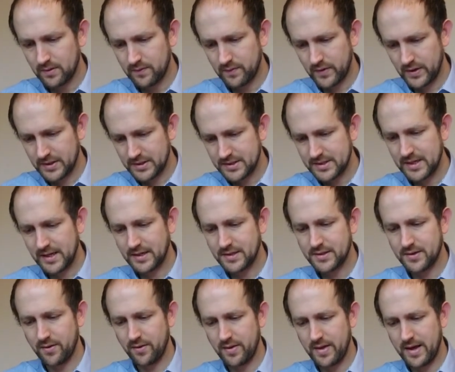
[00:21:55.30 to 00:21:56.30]
verse 6
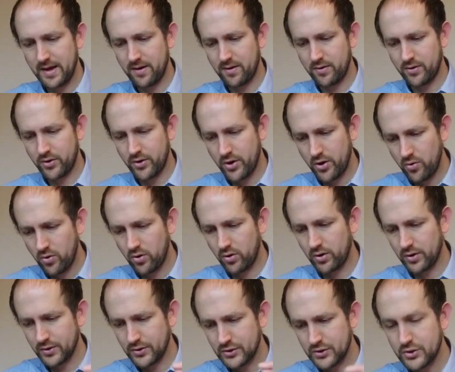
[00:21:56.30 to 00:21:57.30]
So they are no
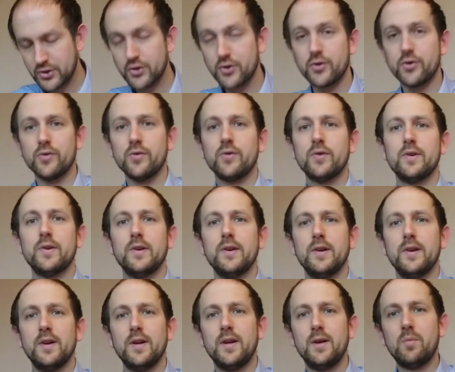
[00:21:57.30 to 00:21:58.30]
longer two,
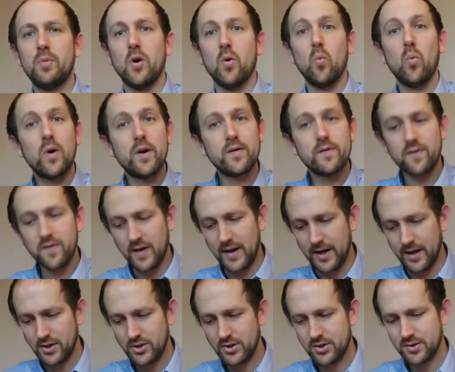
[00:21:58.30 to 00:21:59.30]
but one
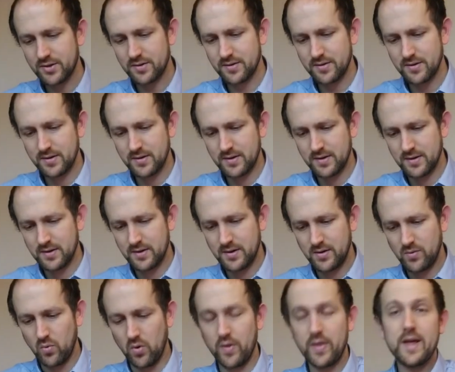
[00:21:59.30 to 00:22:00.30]
flesh.
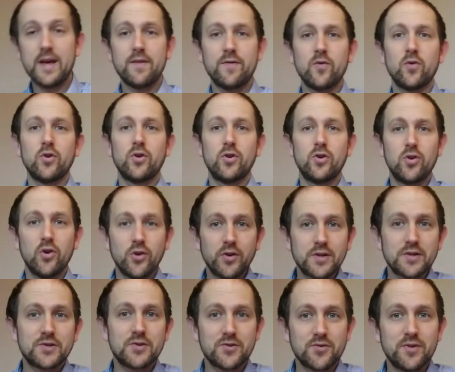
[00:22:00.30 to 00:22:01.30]
What therefore God
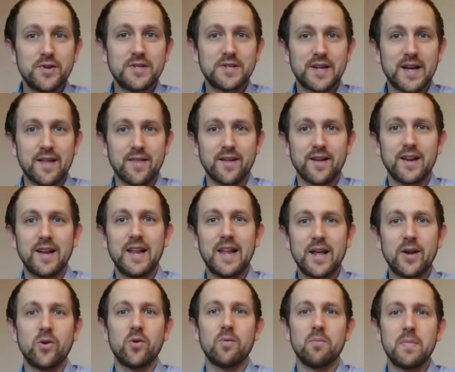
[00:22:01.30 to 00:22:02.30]
has joined together,
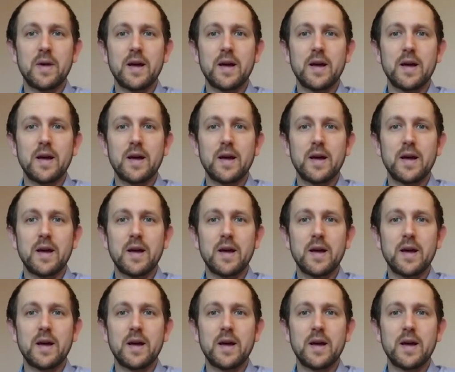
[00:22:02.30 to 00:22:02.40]
let not